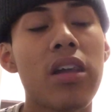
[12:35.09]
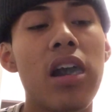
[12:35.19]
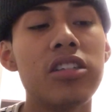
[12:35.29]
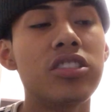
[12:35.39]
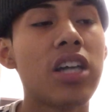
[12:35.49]

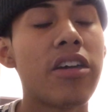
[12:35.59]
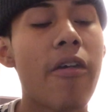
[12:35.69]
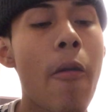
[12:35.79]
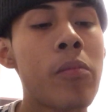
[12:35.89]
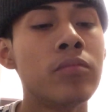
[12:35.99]
I just
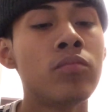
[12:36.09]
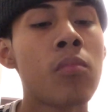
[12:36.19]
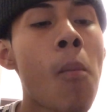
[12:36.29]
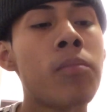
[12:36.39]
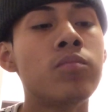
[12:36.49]
gotta
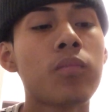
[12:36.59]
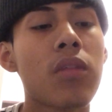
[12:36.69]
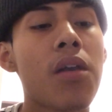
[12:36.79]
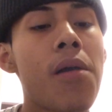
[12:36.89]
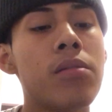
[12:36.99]

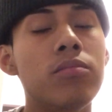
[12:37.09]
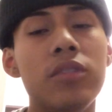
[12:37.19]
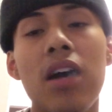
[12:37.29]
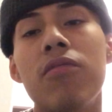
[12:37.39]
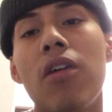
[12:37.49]

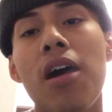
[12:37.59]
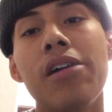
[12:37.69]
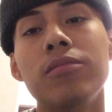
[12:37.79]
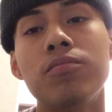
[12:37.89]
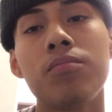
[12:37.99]
not ride